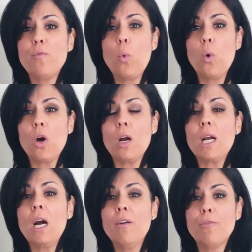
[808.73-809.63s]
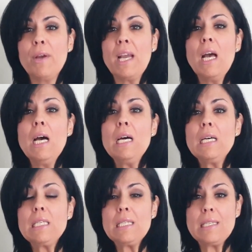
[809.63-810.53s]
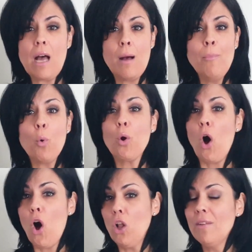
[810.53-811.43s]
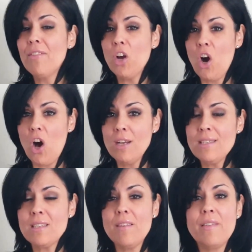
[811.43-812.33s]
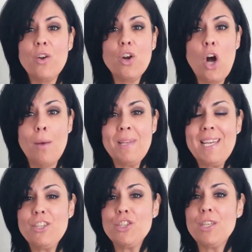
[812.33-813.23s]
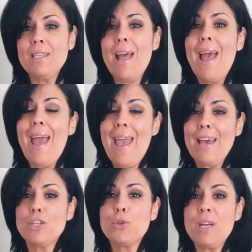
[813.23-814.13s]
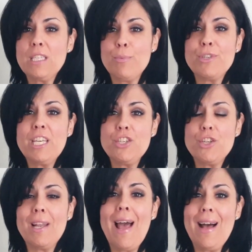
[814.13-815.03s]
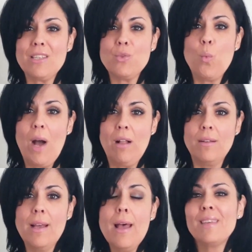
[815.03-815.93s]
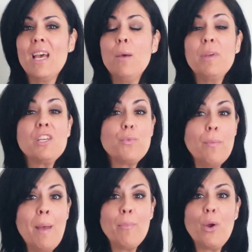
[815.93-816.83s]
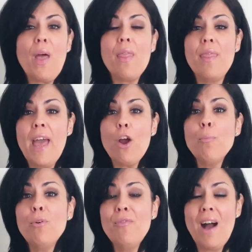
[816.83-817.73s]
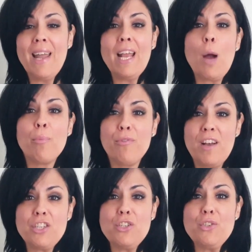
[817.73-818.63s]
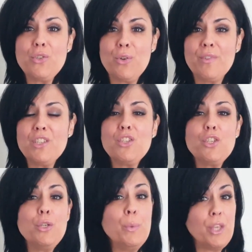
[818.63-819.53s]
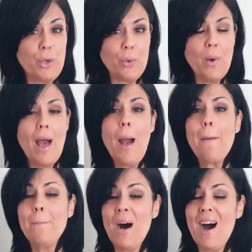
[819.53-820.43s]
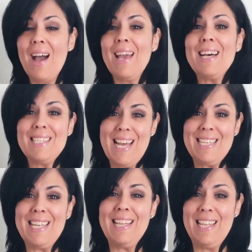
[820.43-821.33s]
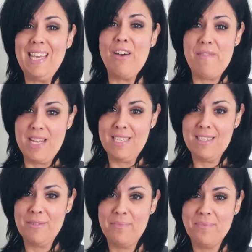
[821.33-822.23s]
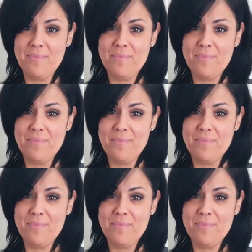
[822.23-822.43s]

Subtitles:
for covering some or all of the cost of their accommodation and transportation as well. Because remember, they are providing a professional service to you by attending the event.